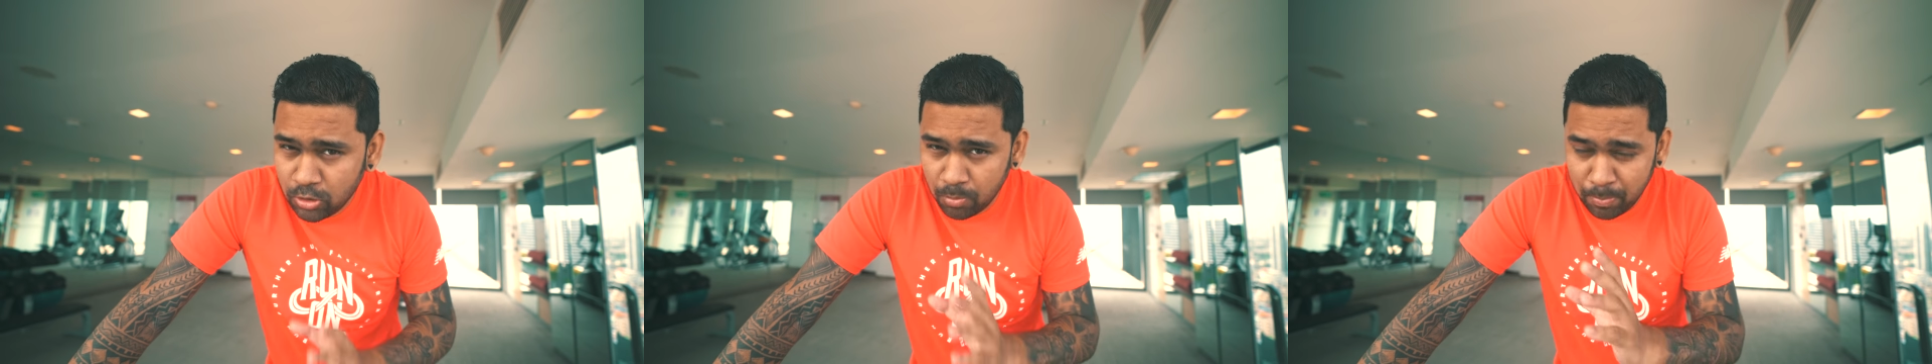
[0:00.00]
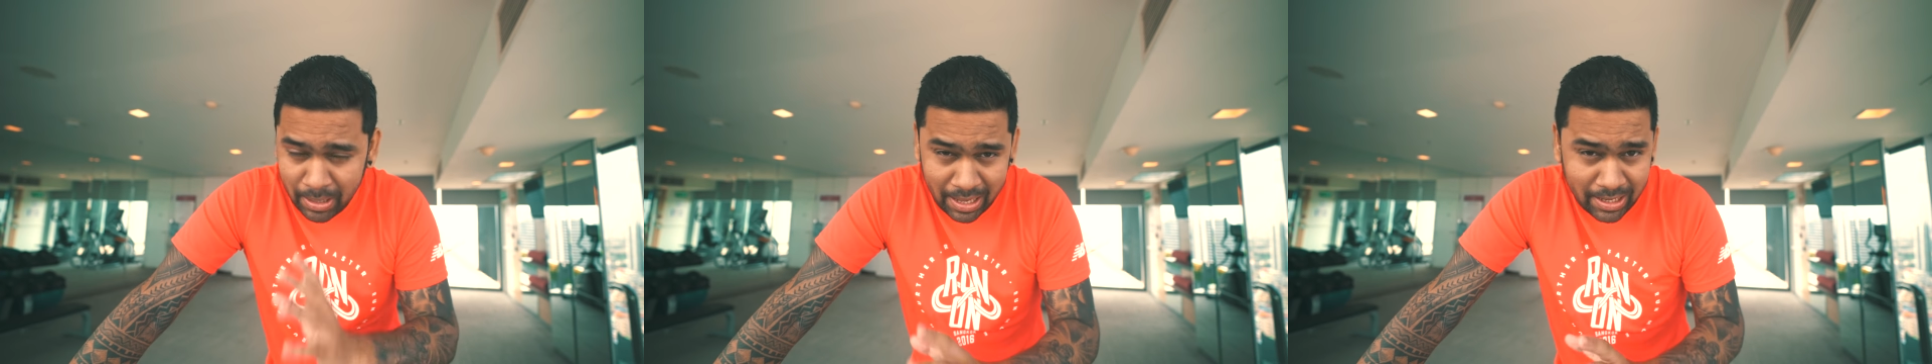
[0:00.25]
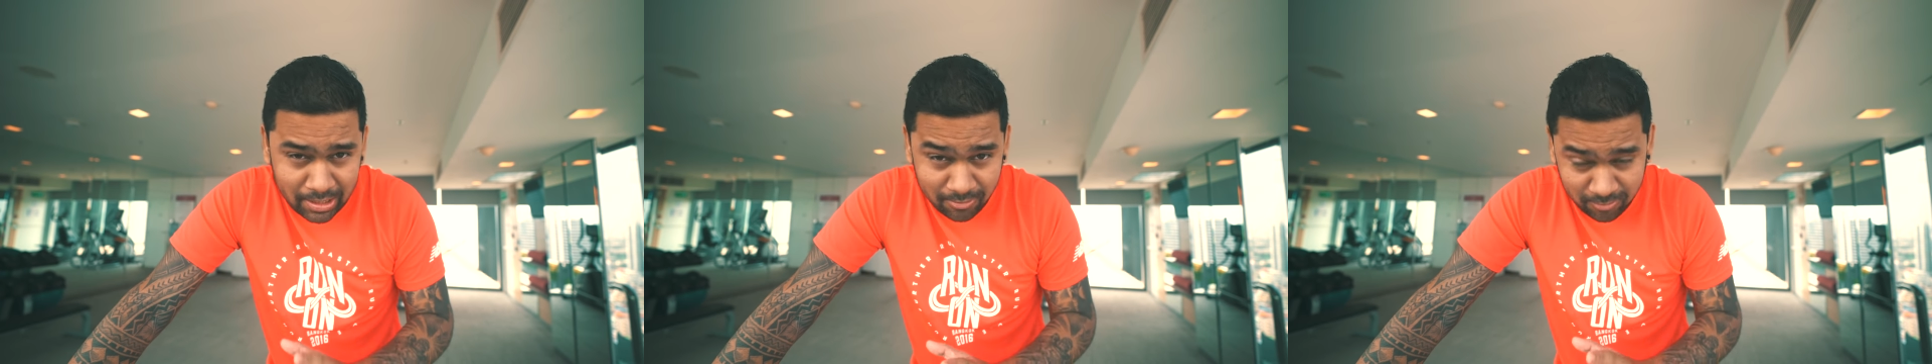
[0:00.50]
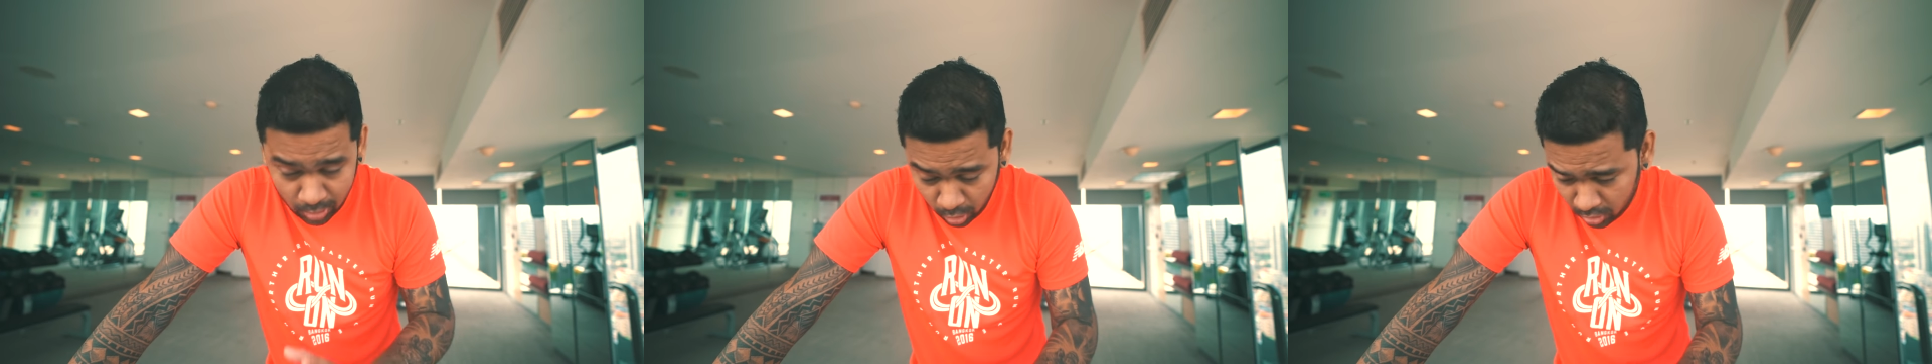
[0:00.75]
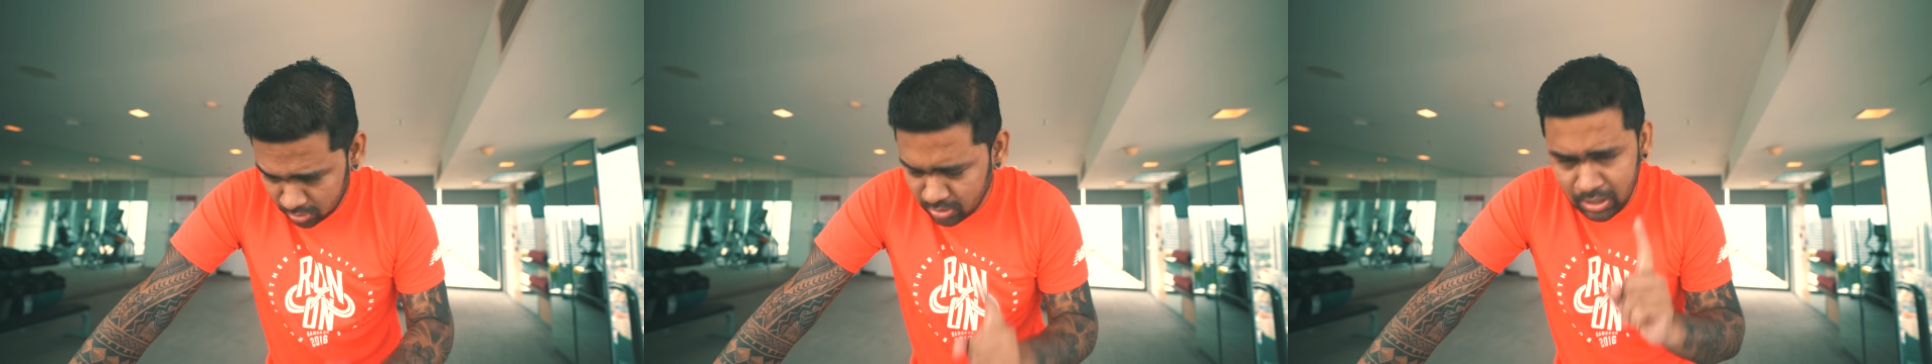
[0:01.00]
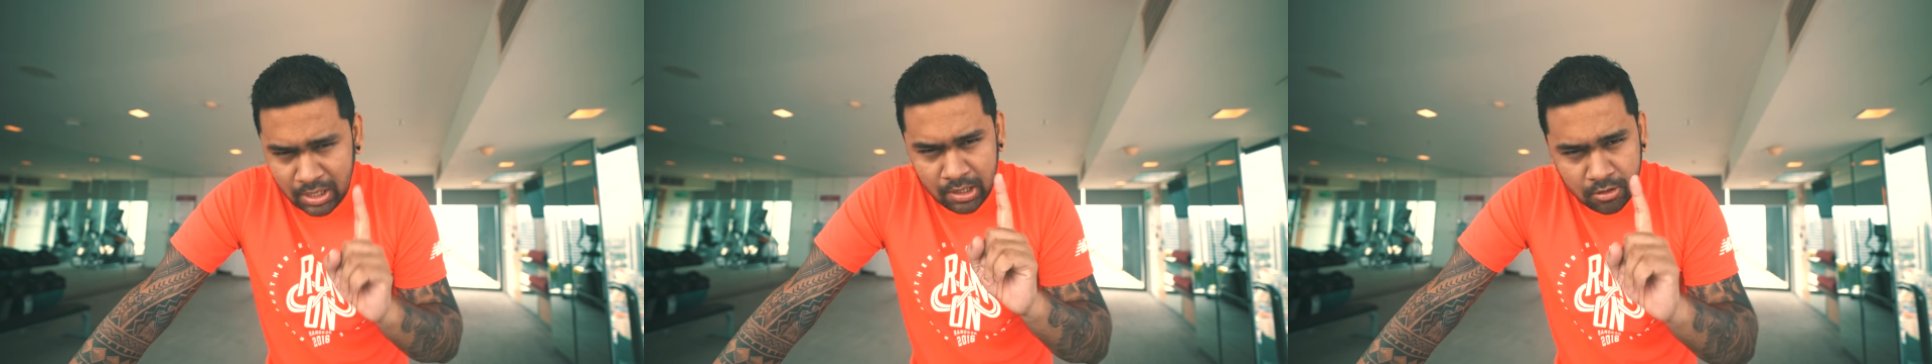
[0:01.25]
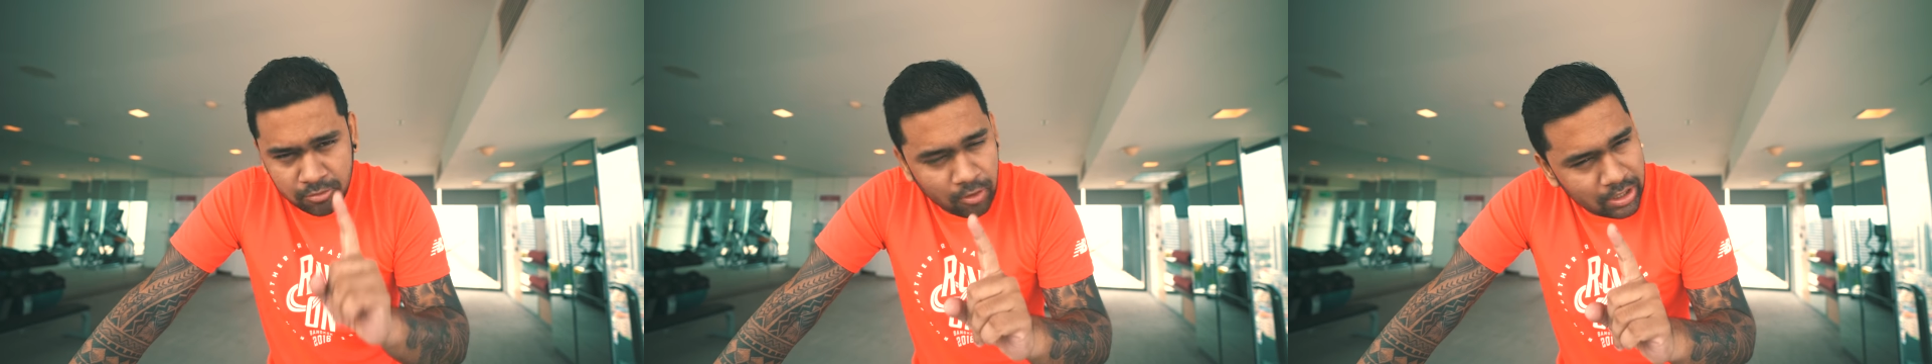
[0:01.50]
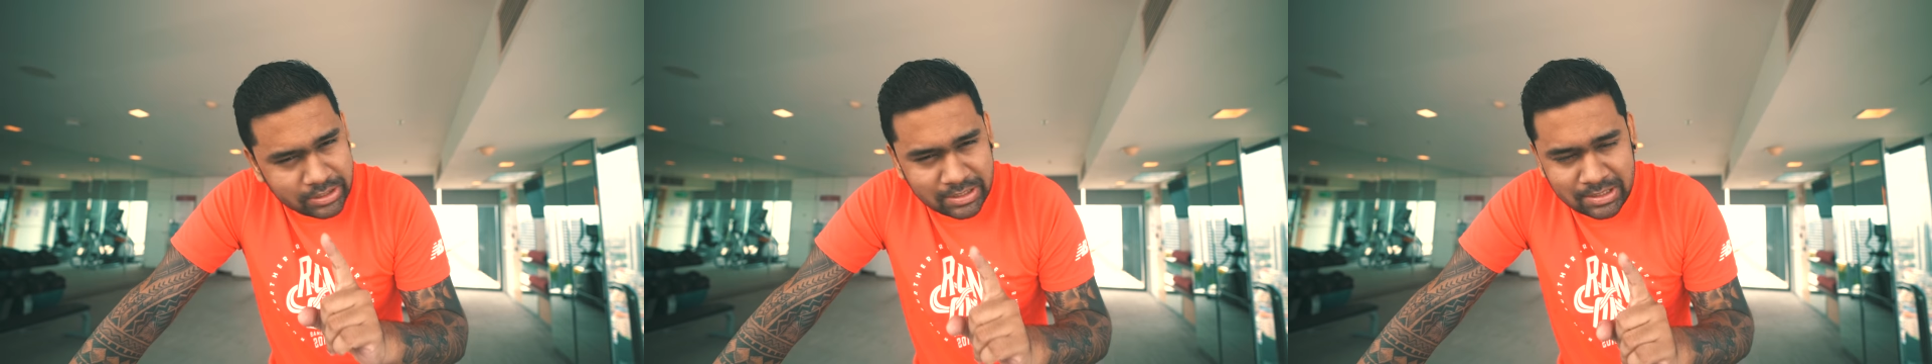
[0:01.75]
to plan a vlog
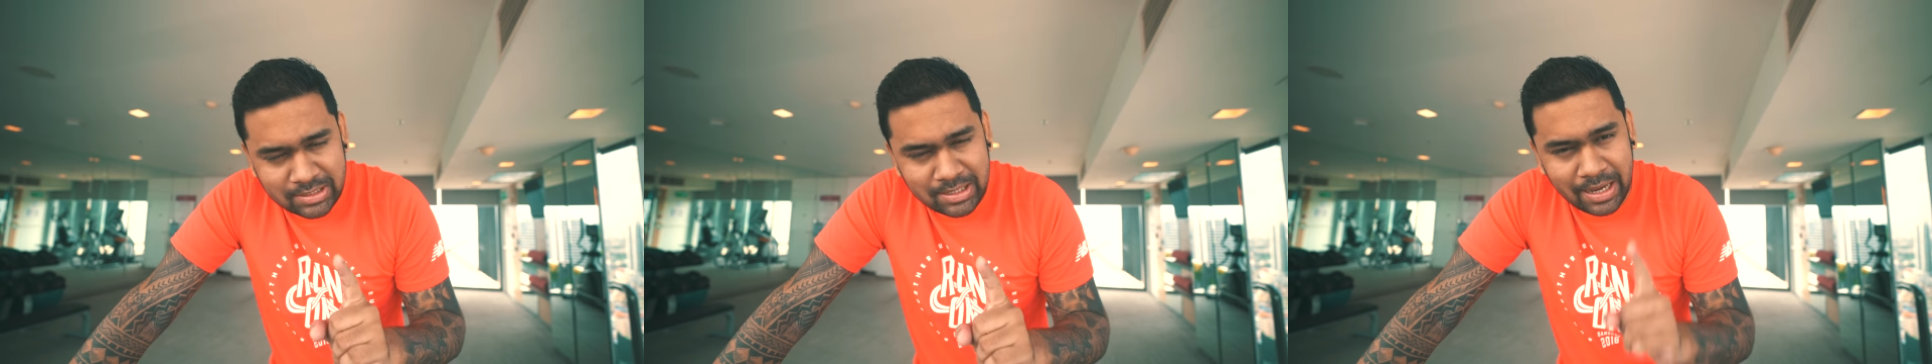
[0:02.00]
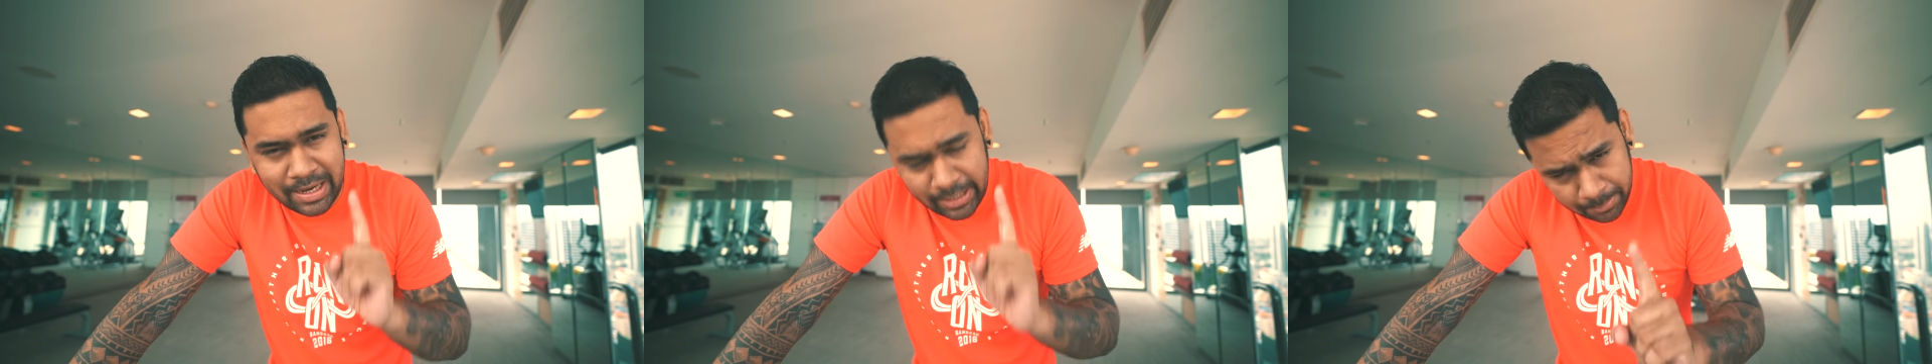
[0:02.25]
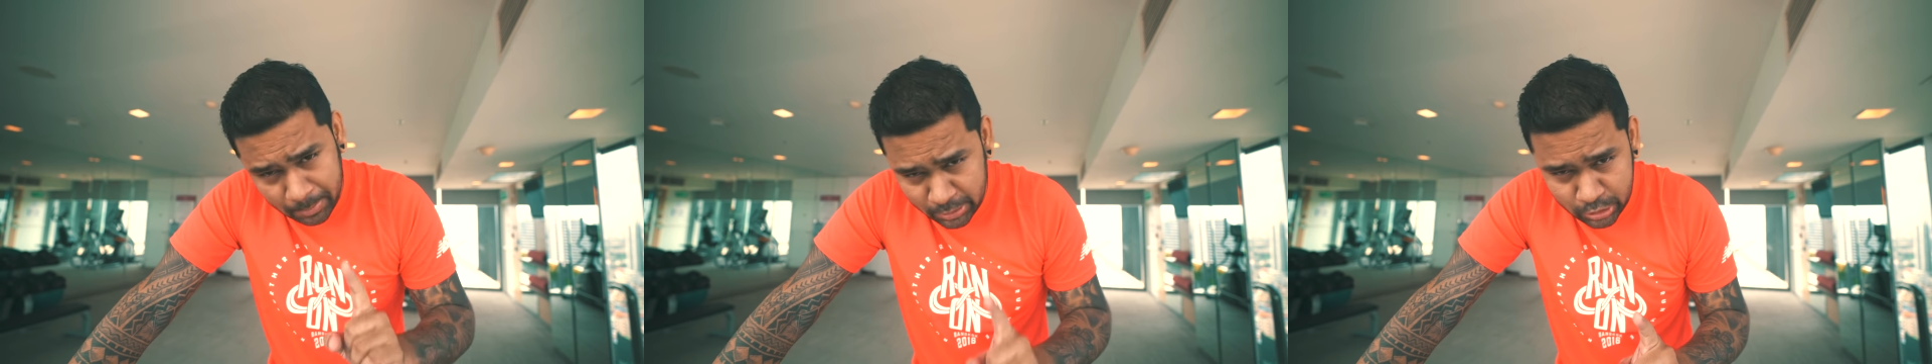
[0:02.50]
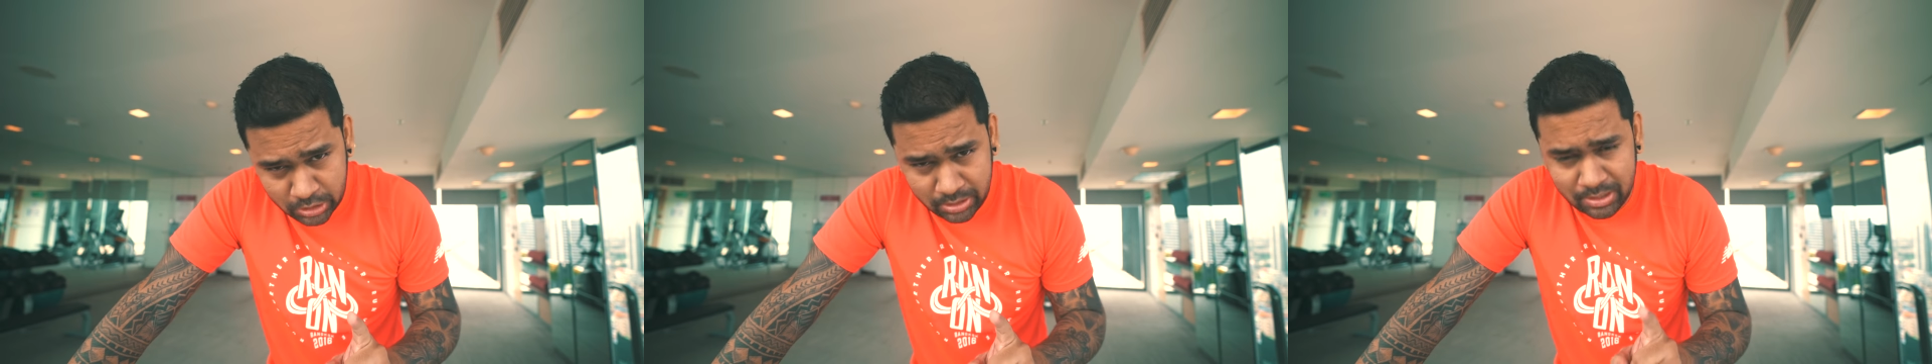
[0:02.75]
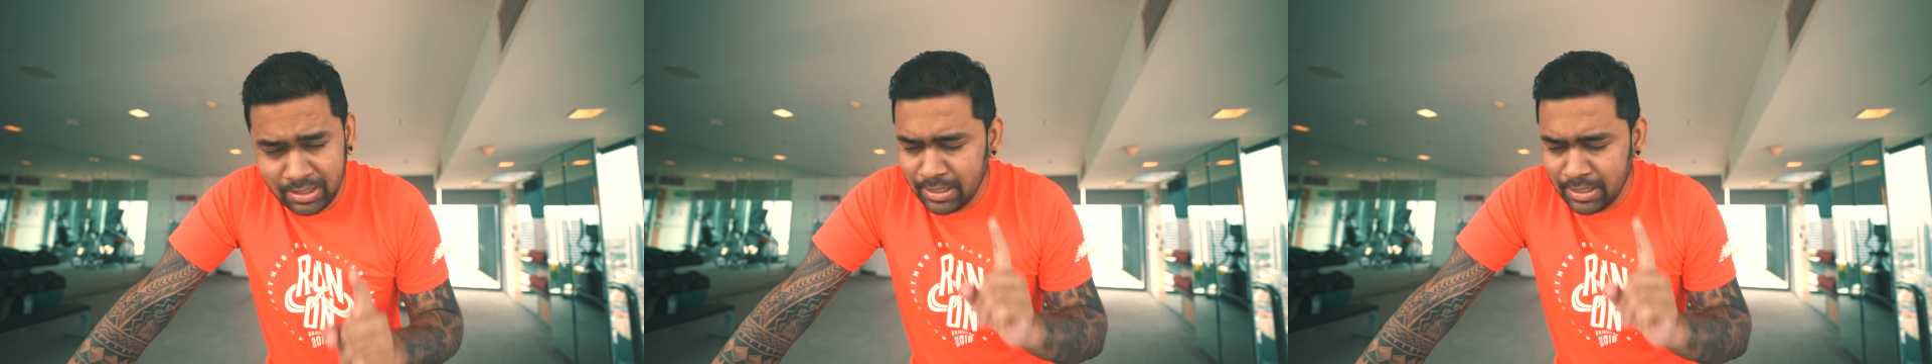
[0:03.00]
first i get a picture